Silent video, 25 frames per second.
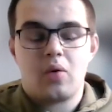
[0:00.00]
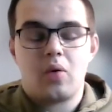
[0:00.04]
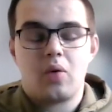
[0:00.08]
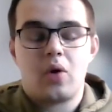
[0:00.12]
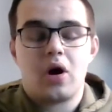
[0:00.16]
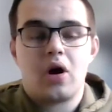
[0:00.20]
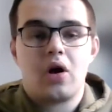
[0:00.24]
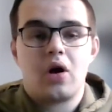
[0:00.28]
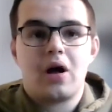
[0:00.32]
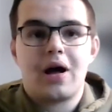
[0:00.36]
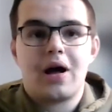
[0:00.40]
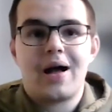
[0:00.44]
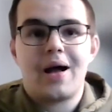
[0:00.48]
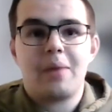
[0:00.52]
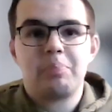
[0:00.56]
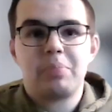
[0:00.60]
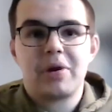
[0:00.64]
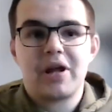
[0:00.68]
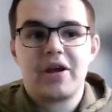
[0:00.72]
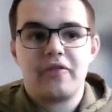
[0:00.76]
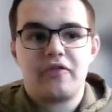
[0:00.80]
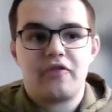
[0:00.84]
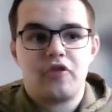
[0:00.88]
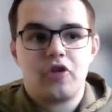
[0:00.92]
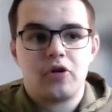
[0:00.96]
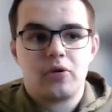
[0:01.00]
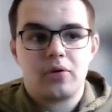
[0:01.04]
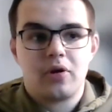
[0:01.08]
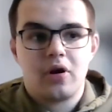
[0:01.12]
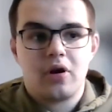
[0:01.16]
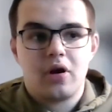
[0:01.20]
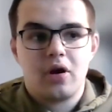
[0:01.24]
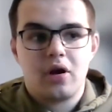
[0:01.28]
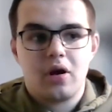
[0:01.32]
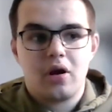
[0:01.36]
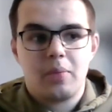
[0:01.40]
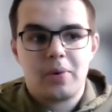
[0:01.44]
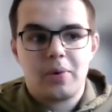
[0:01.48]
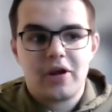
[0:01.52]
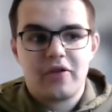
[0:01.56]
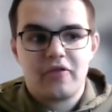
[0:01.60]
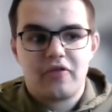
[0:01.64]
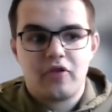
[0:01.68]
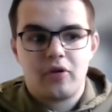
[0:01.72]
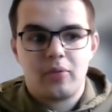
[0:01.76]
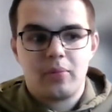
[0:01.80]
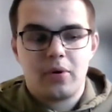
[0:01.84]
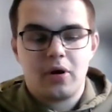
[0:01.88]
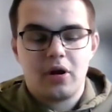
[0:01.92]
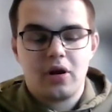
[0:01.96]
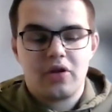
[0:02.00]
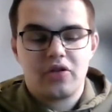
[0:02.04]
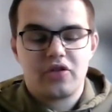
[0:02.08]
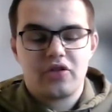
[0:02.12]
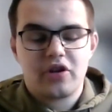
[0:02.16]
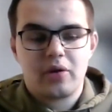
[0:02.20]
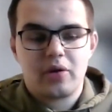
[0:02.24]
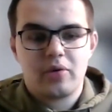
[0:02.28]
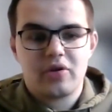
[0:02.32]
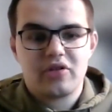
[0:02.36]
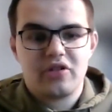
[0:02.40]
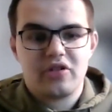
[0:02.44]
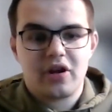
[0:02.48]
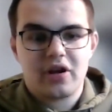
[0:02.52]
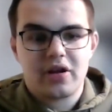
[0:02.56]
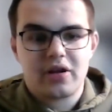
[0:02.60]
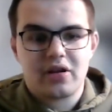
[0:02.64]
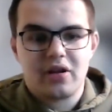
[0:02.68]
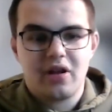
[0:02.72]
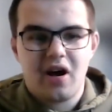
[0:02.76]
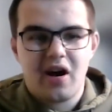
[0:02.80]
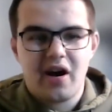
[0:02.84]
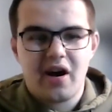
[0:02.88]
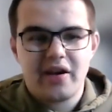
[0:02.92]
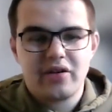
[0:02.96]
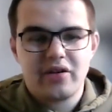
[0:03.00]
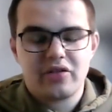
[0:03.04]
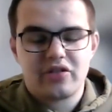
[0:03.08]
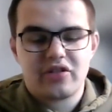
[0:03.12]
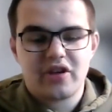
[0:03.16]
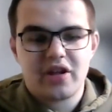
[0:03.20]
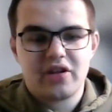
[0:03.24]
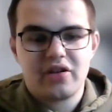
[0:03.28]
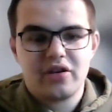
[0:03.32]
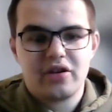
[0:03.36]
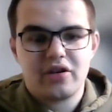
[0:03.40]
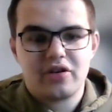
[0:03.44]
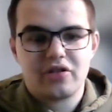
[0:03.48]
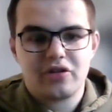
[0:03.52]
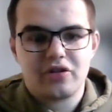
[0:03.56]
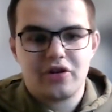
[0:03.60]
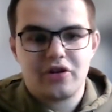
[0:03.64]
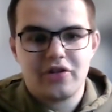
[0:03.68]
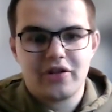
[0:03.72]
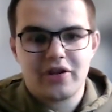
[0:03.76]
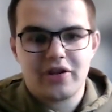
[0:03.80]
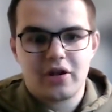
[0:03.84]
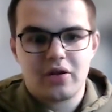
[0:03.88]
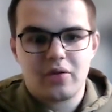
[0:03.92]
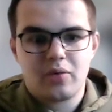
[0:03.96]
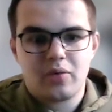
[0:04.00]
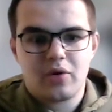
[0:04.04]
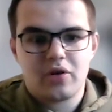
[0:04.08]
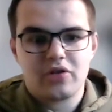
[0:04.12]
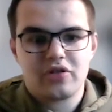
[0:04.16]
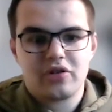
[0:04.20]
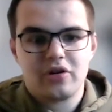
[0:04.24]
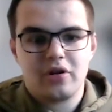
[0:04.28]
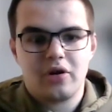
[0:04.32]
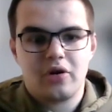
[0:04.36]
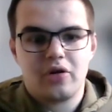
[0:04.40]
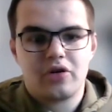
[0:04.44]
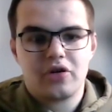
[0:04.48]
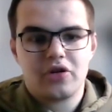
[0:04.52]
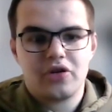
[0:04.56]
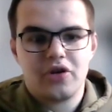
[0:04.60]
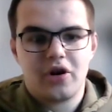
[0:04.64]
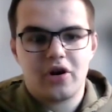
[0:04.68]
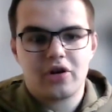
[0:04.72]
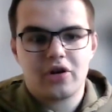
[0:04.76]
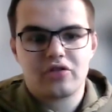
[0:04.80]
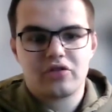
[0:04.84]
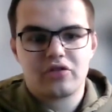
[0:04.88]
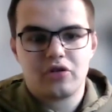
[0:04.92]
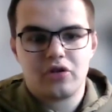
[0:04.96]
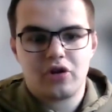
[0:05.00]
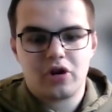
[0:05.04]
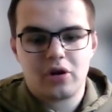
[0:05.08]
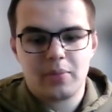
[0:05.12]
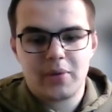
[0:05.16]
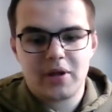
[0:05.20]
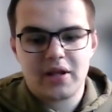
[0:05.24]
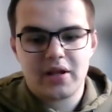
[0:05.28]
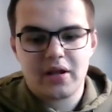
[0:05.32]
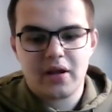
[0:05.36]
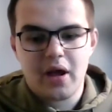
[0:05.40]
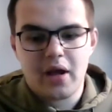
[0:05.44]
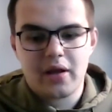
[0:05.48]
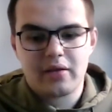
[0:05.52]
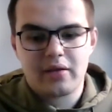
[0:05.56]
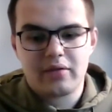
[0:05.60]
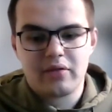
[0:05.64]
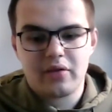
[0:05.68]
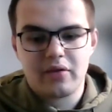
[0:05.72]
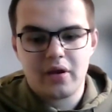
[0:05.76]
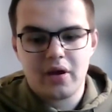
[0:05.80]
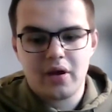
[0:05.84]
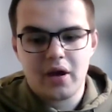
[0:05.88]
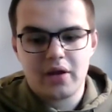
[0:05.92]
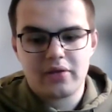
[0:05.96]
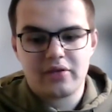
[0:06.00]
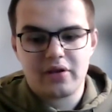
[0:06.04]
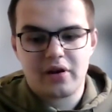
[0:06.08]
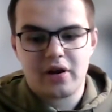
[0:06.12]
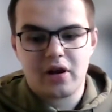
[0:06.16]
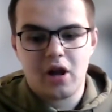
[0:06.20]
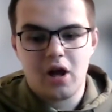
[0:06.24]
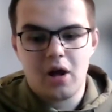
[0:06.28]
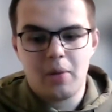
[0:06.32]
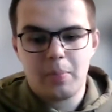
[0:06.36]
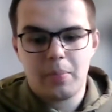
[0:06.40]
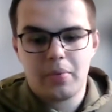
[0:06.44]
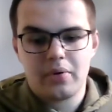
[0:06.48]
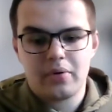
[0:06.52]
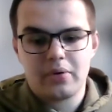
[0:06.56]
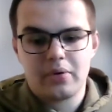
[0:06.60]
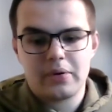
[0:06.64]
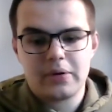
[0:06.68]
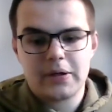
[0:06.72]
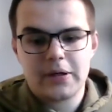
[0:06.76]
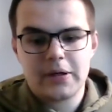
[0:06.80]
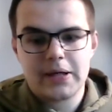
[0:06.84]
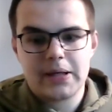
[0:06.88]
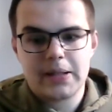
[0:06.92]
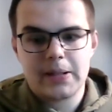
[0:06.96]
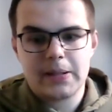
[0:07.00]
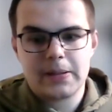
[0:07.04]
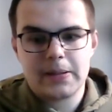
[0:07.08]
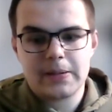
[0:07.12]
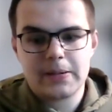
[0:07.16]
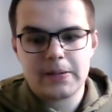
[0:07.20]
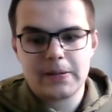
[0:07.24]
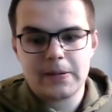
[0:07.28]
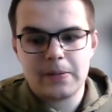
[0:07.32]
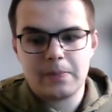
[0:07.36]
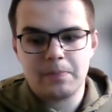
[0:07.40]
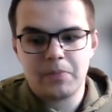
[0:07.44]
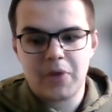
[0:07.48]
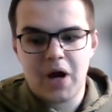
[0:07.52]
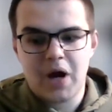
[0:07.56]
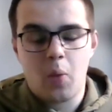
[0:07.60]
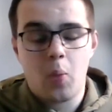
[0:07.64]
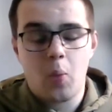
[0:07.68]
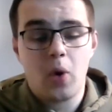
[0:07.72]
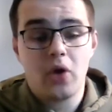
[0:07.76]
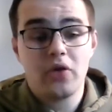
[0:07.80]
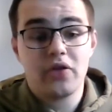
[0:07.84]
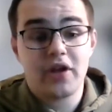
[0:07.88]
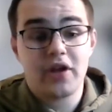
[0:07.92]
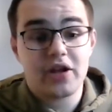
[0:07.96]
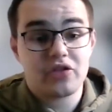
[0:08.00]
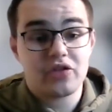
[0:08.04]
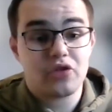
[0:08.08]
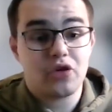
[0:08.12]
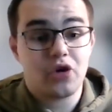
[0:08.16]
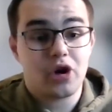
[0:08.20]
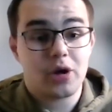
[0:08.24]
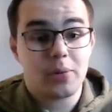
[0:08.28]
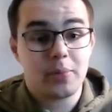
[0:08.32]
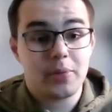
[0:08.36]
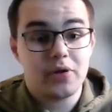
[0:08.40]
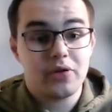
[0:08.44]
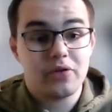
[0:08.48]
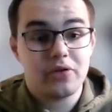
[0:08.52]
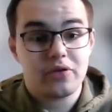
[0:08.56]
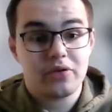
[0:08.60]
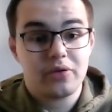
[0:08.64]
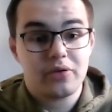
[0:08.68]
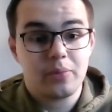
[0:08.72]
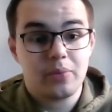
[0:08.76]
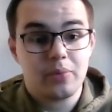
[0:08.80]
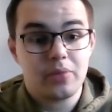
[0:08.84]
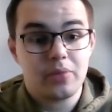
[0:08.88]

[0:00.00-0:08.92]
Well, I played played football until I was like 9, 10 years old, and then there was a local darts tournament at the club, and I won that tournament.